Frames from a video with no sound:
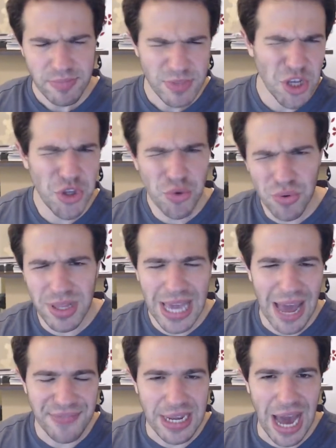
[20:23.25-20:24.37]
you really
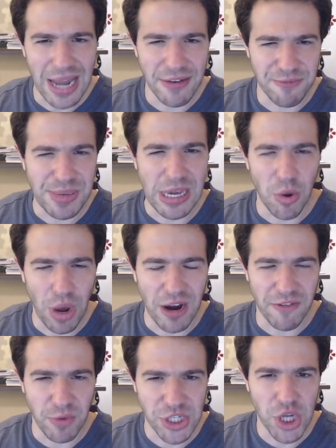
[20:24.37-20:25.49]
have to kind of be aware of
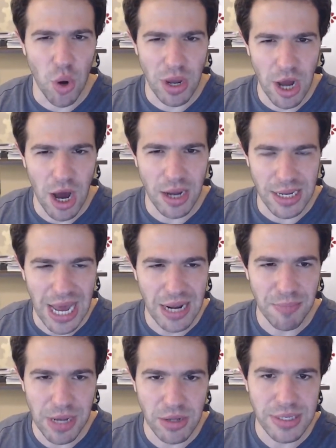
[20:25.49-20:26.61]
what's going on and kind of
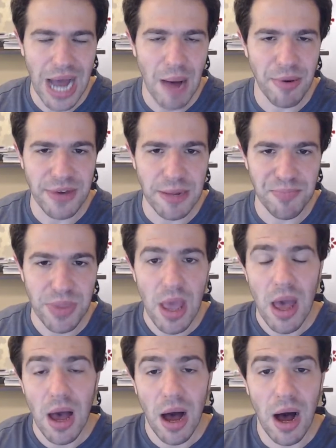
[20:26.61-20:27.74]
be on top of it.
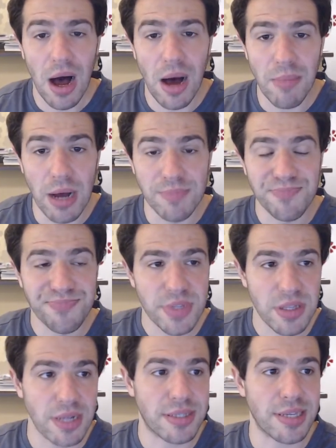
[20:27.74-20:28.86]

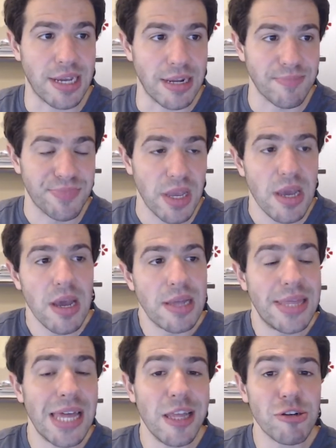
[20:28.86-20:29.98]
Let's see.
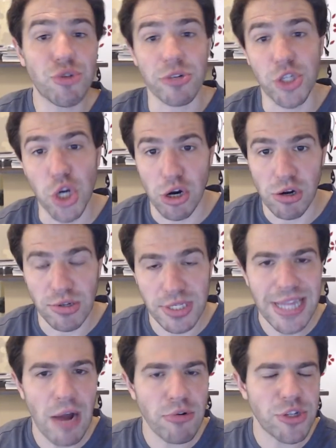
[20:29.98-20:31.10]
Then there's returns.
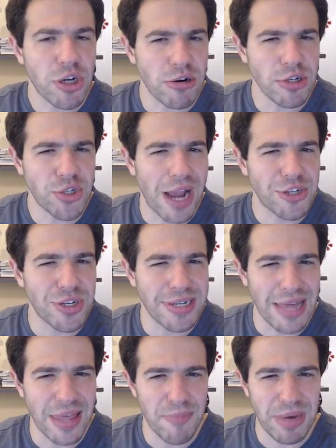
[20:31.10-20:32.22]
Now, returns are actually
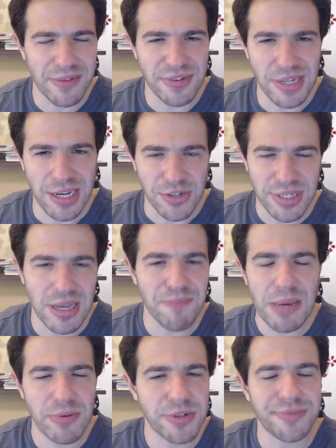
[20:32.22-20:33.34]
not that big of a deal. Some
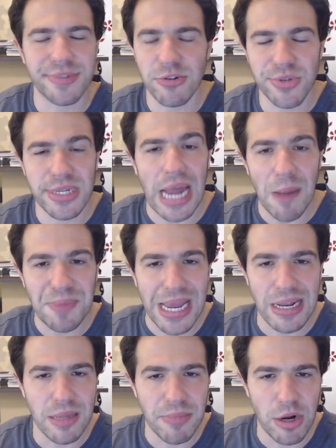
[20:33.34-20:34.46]
people, there was an update
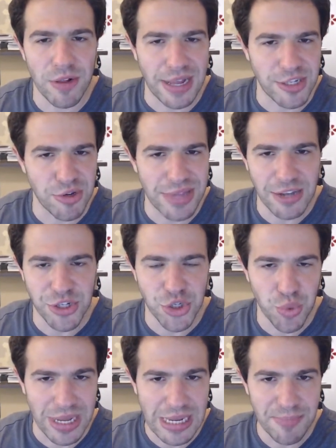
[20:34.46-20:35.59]
in the middle of like
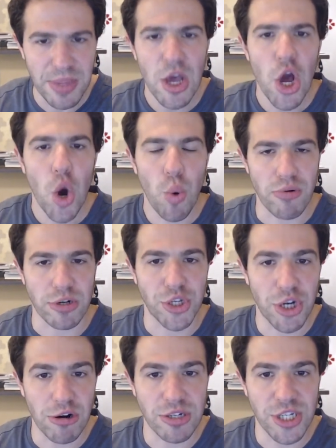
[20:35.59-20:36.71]
2020 where
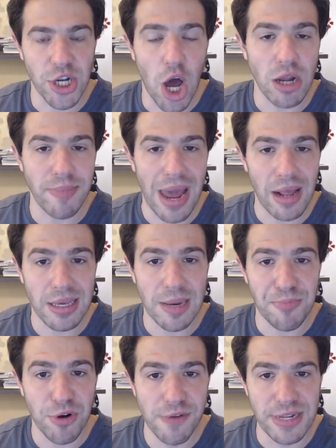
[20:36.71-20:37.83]
returns get automatically
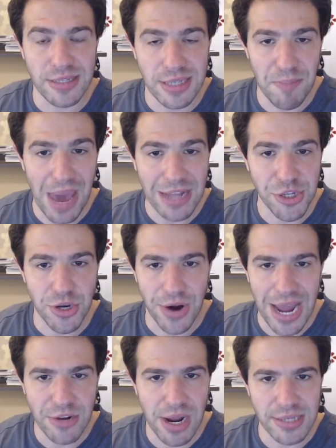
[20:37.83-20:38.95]
approved and sent back to your
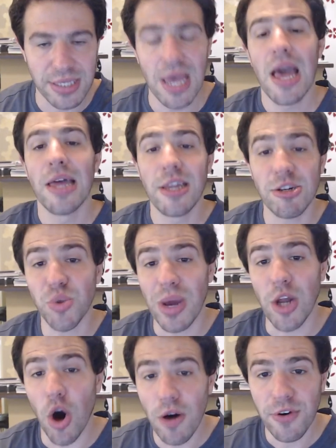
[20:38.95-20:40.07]
address. There's a way to
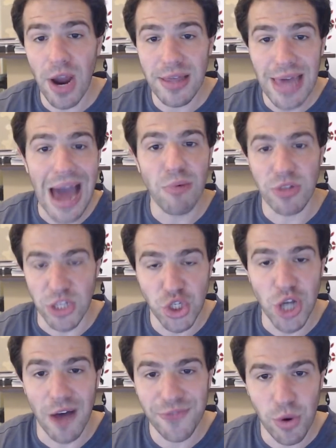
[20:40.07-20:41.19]
override that with the
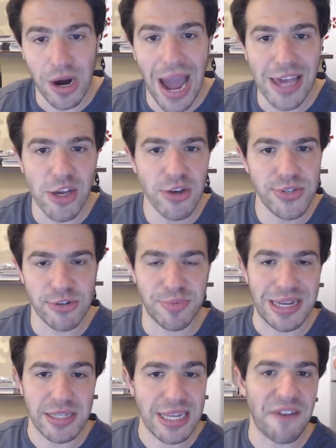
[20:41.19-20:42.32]
software I use. There's
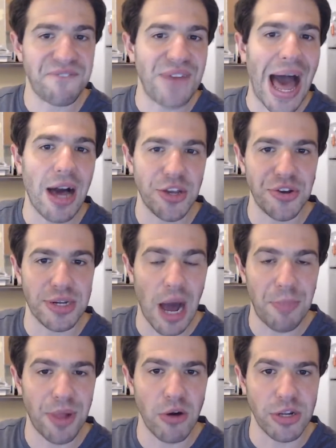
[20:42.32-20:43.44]
basically a file you can
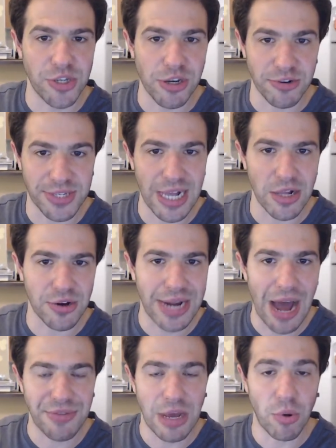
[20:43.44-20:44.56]
upload into your seller
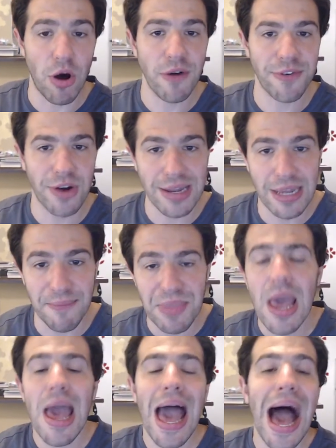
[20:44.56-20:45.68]
account that will override it.
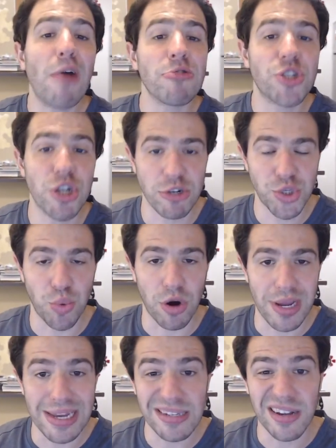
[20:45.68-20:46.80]
How returns work
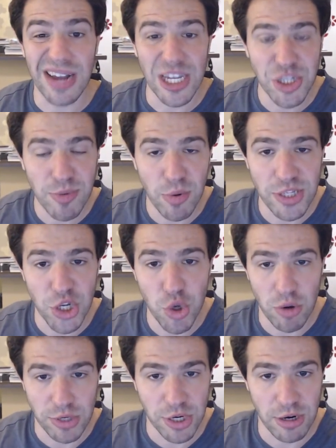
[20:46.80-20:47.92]
is a customer wants to do a
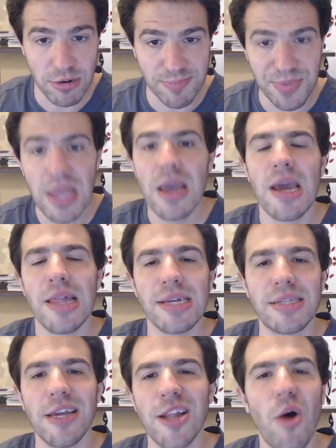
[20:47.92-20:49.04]
return. They say,
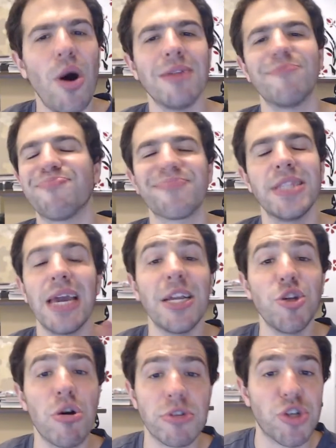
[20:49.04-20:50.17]
you know what? They can do
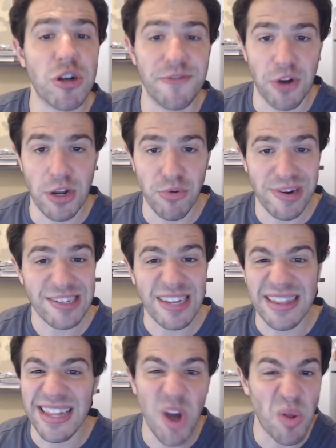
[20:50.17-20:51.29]
a return for any reason.
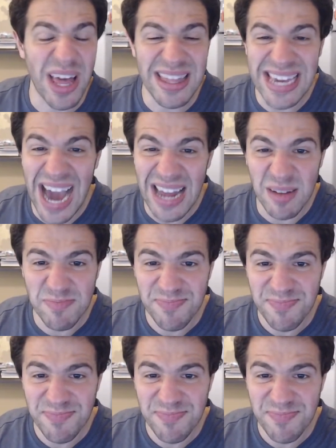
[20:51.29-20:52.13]
They don't like the item.